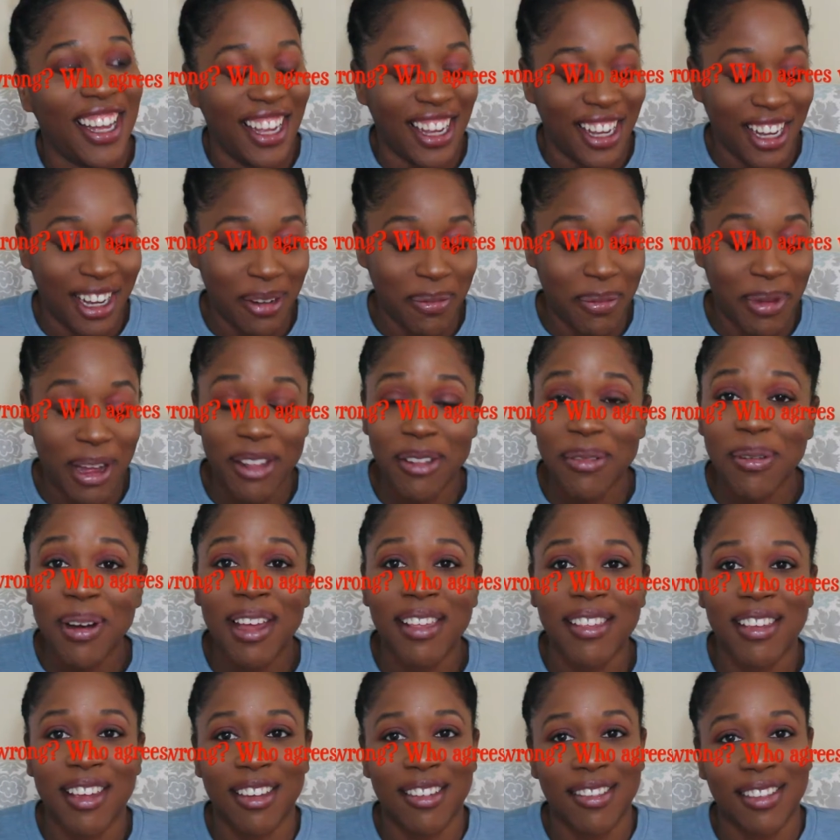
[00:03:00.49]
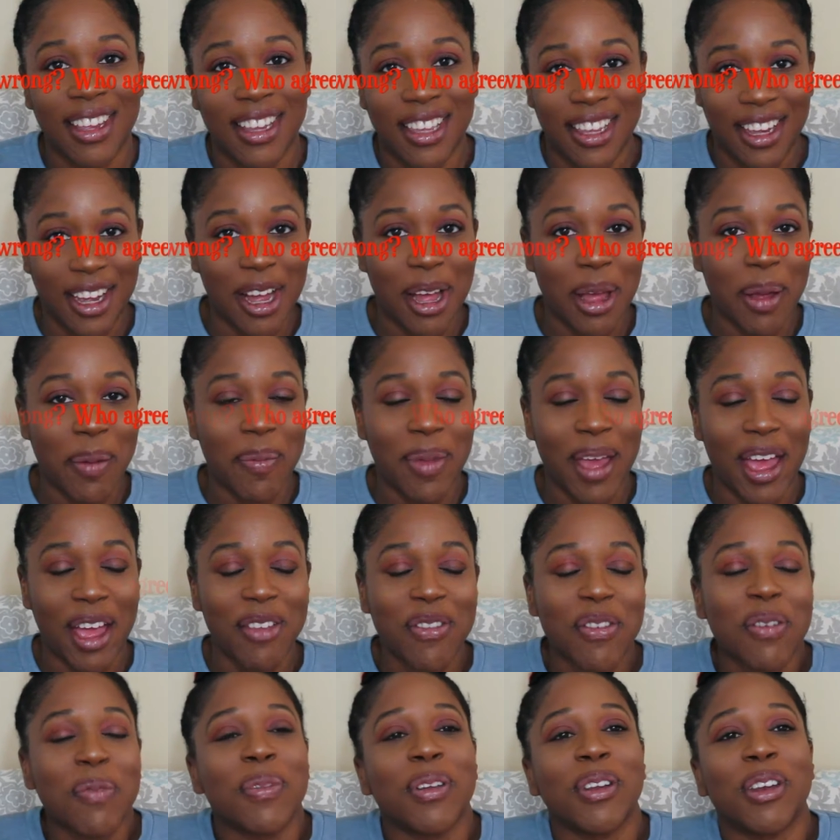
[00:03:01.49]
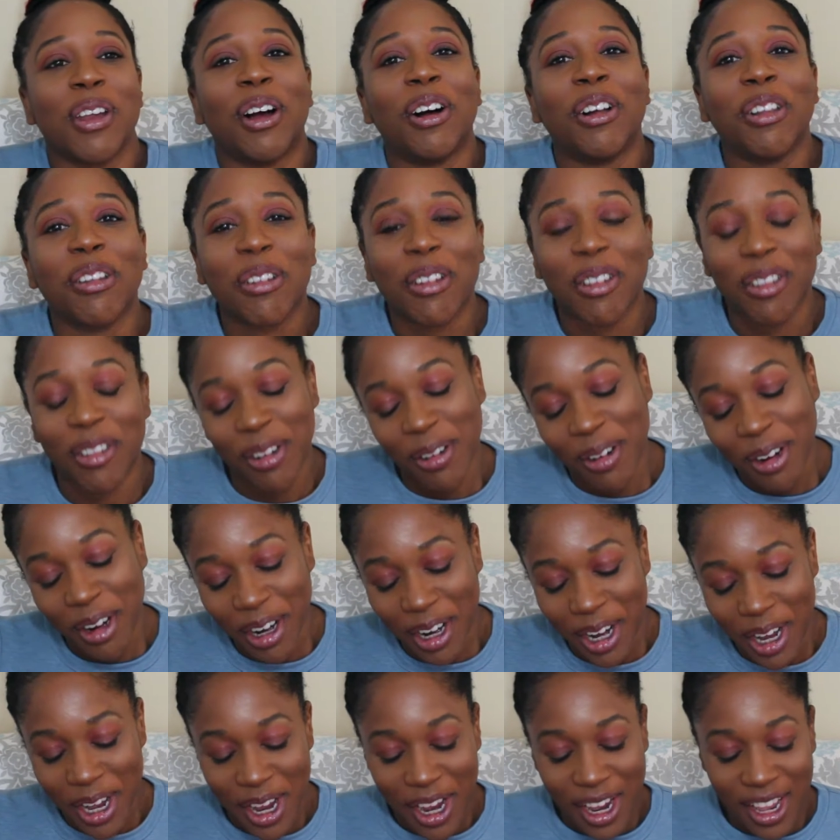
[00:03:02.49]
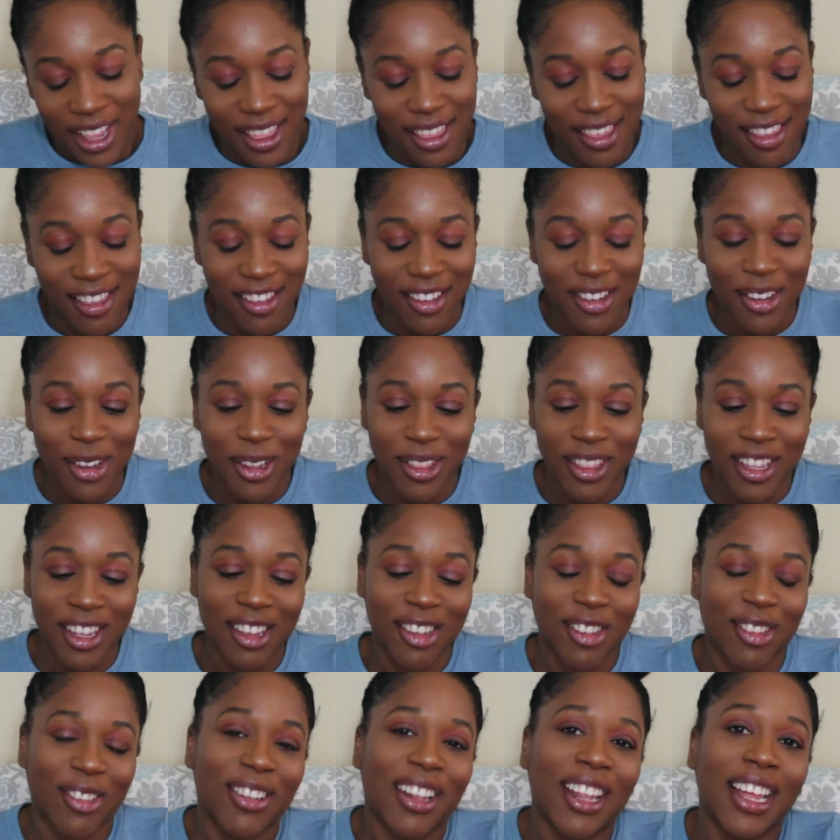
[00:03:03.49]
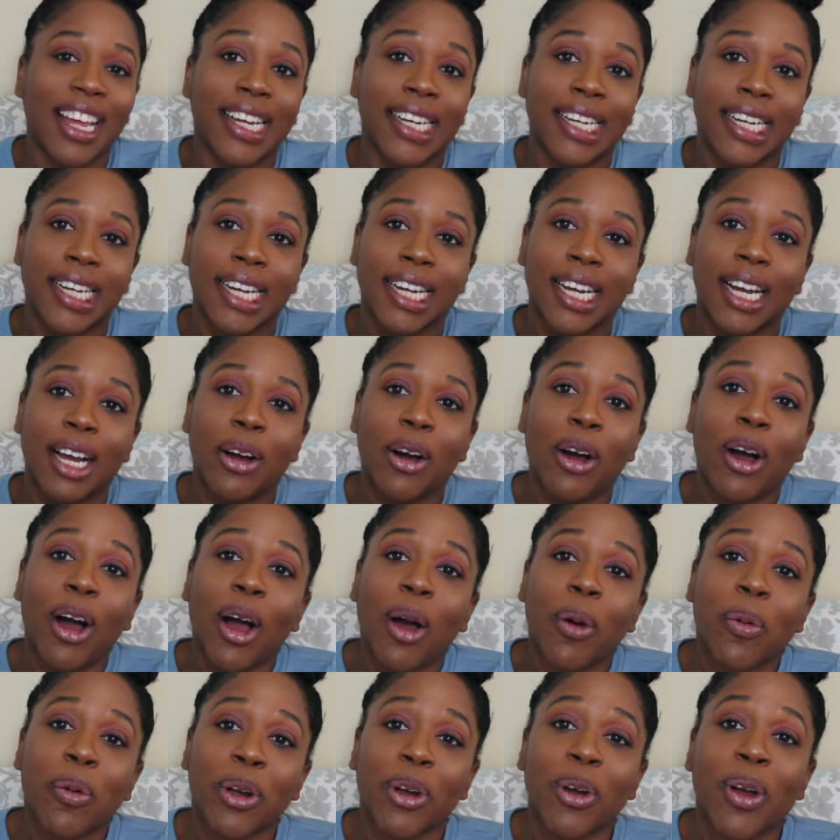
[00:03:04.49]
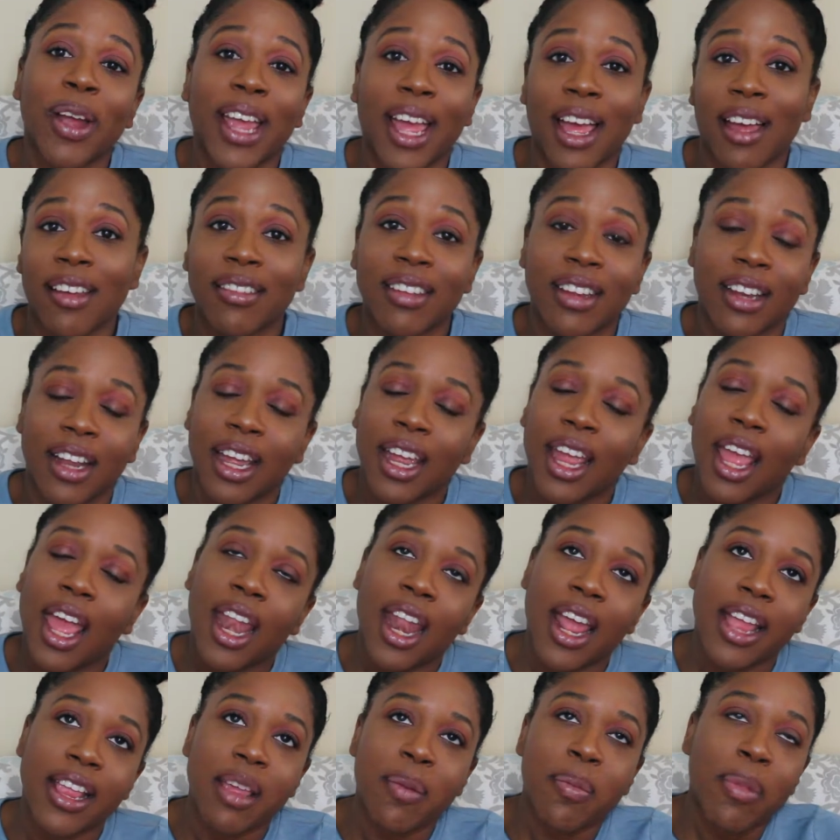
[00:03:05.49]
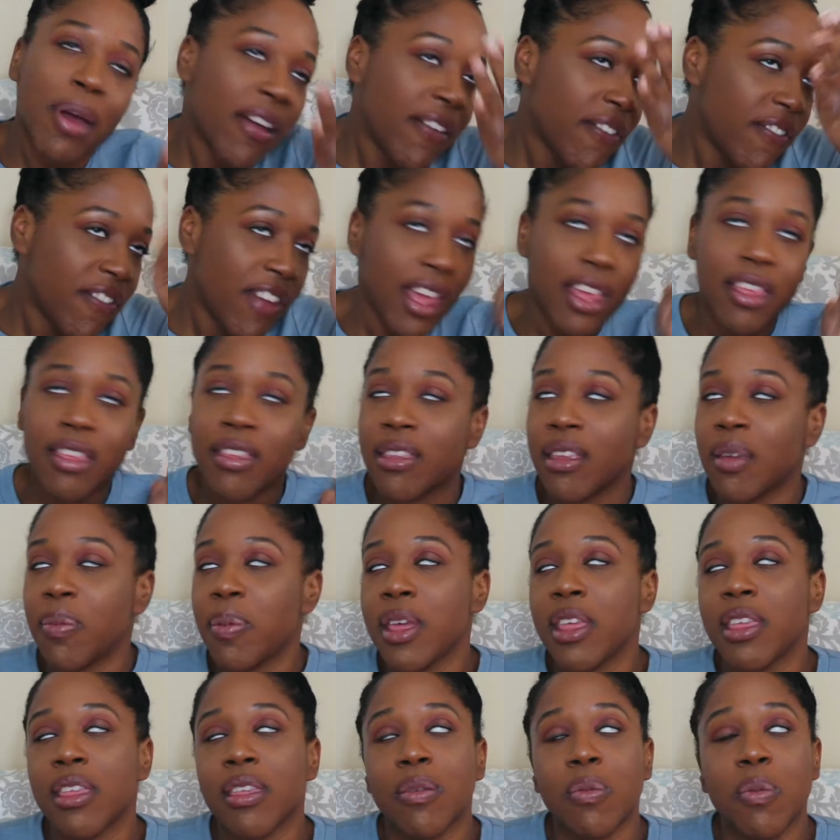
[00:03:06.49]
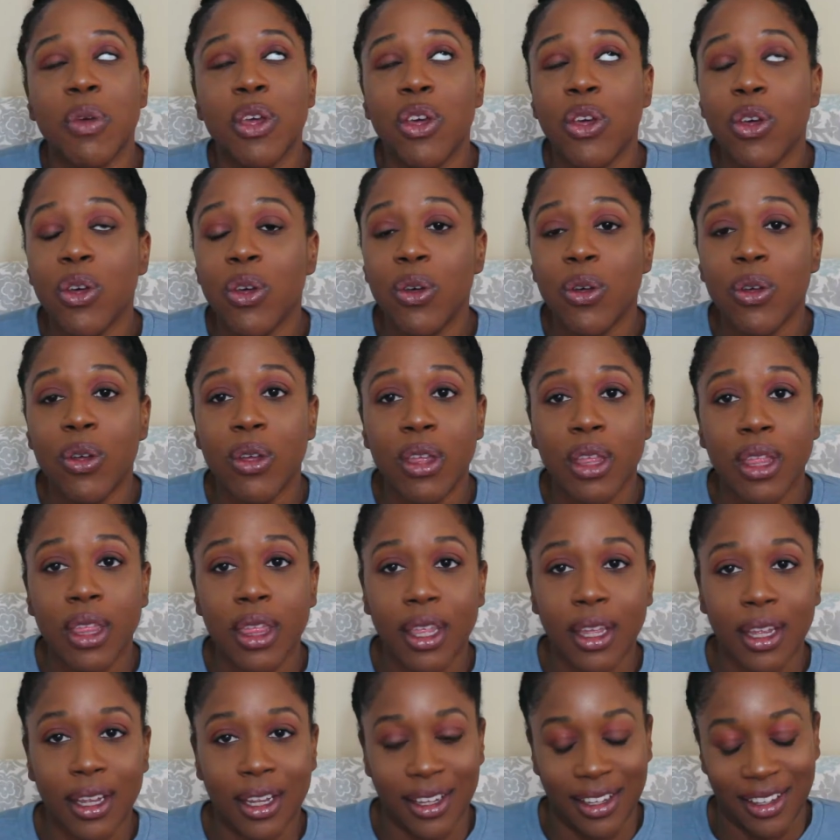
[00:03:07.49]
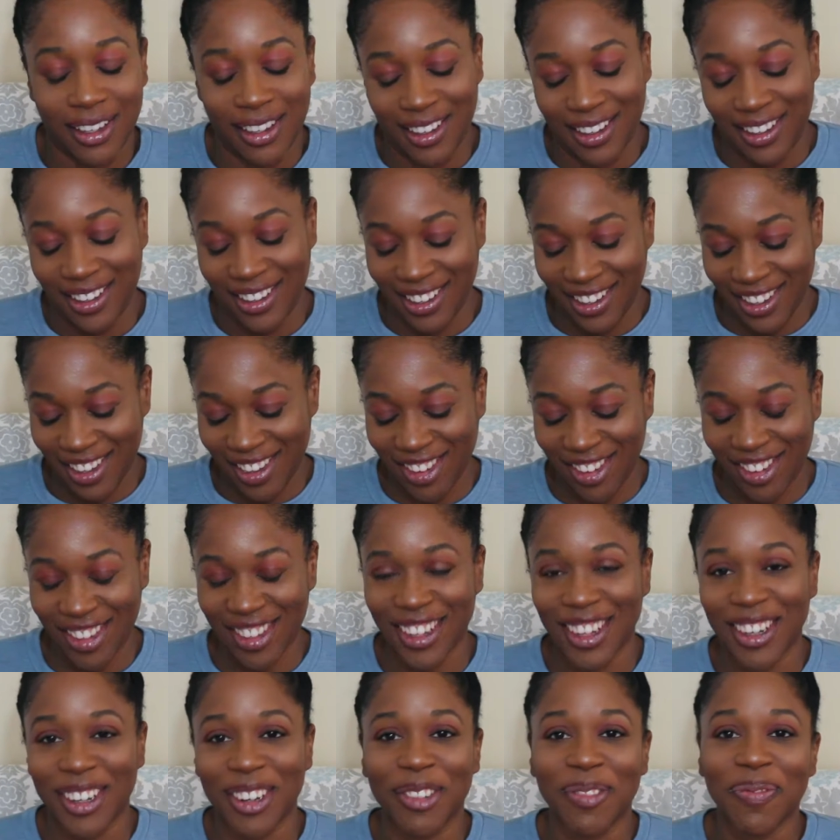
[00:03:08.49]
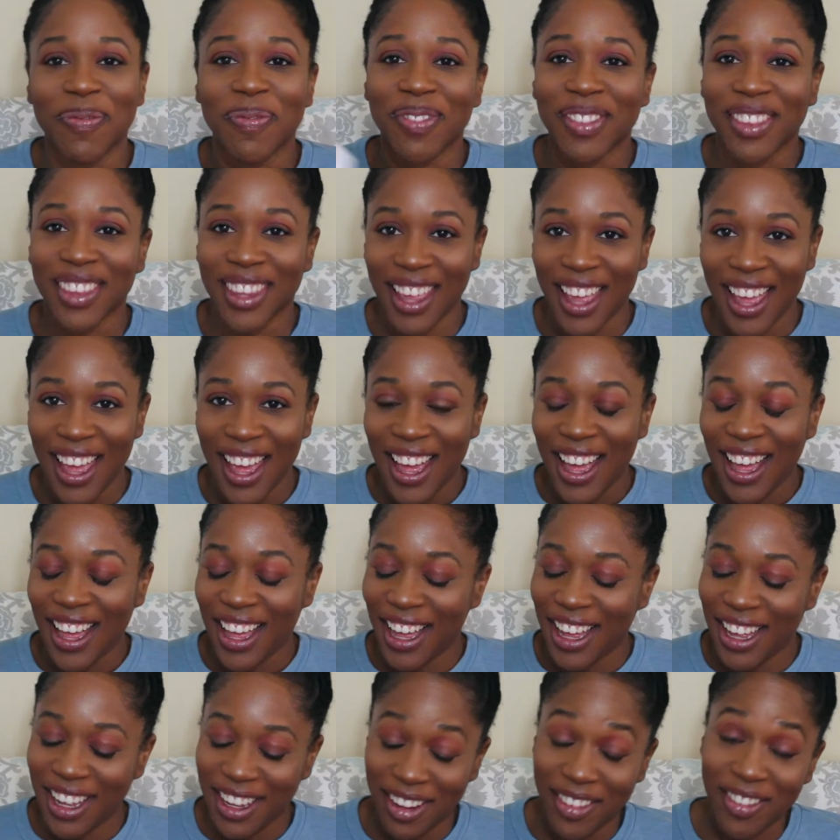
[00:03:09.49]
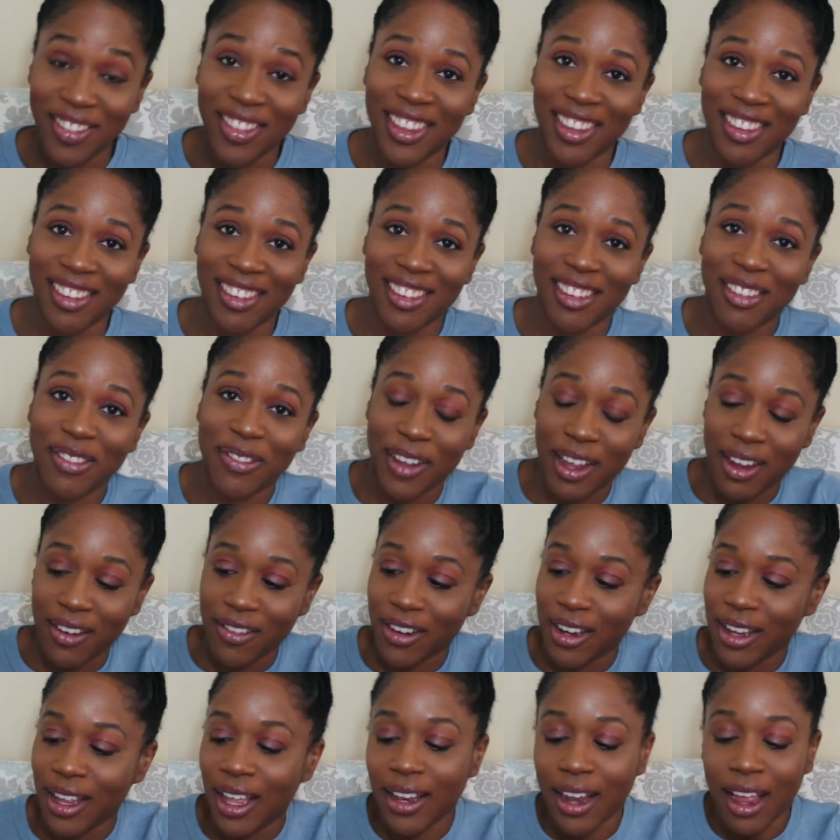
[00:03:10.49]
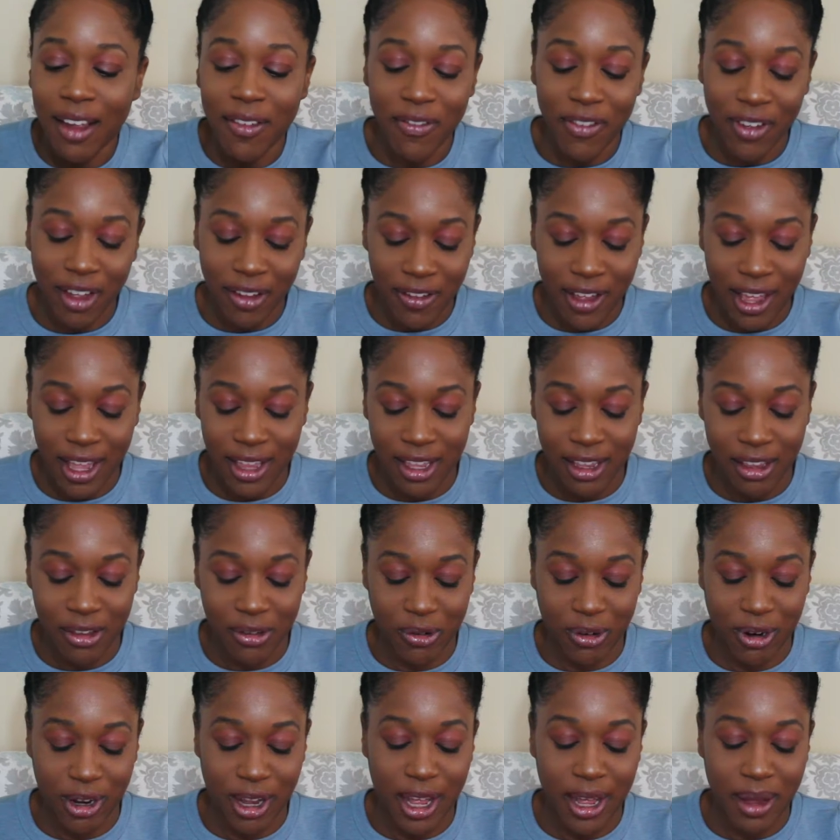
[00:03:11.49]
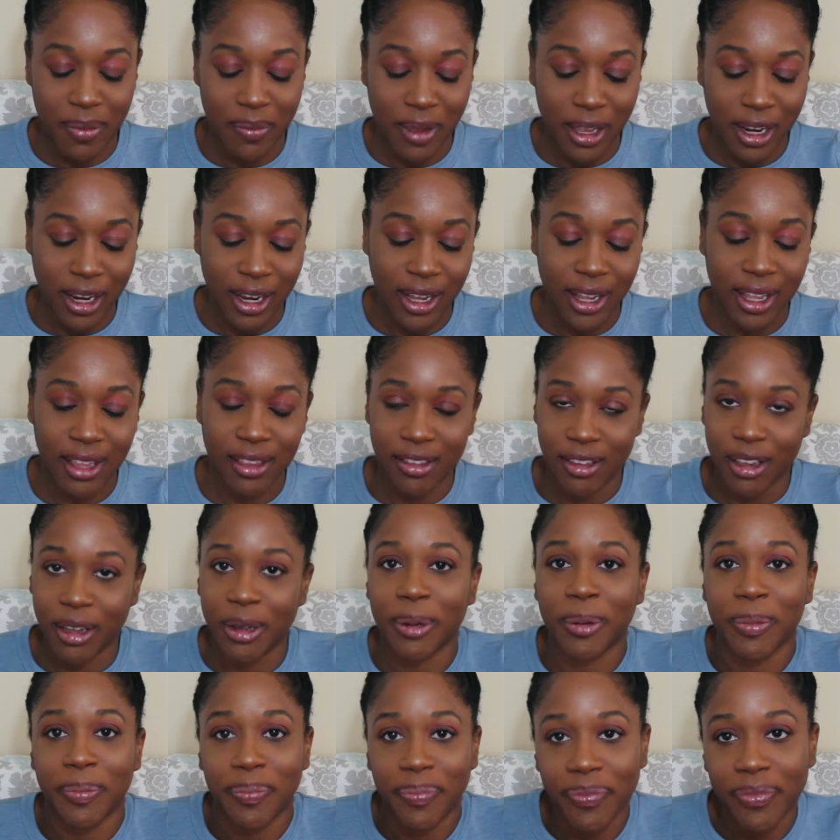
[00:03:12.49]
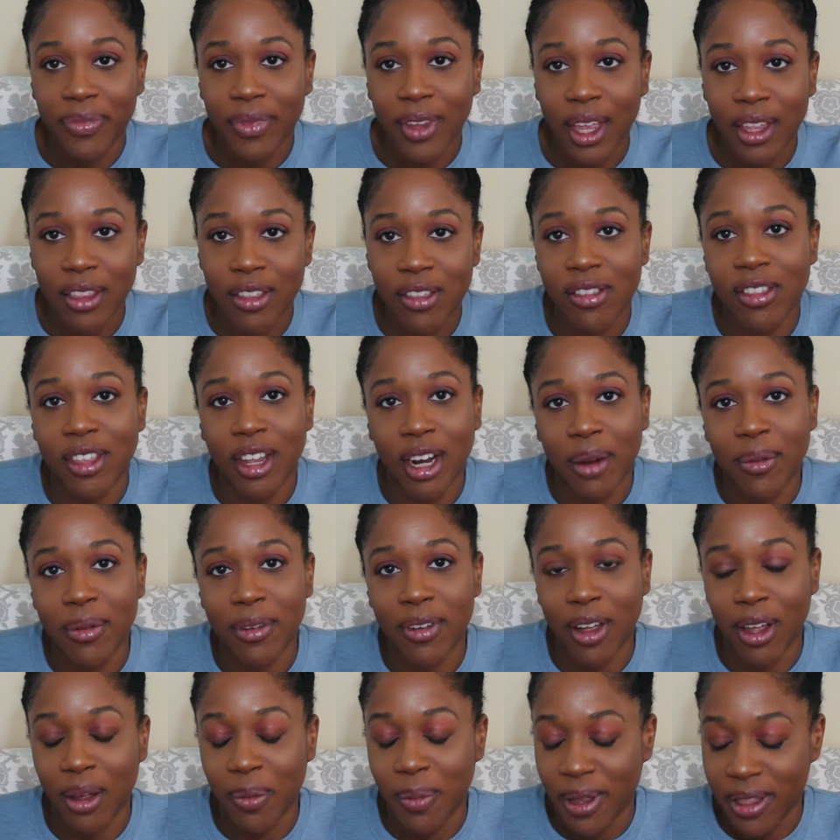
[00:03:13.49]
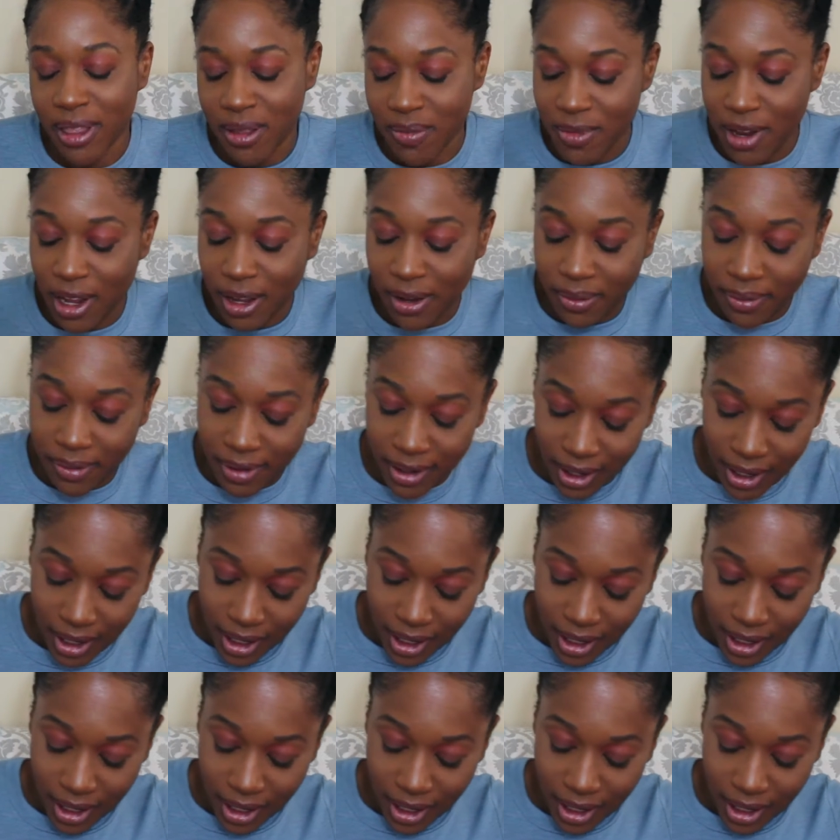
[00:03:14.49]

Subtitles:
Otherwise I like the cotton pads from the dollar store. So these are like, we're going out tonight and I need my face to be smooth. So this is a favorite, and I've had these for a hot minute, and so I just thought I would talk about them now.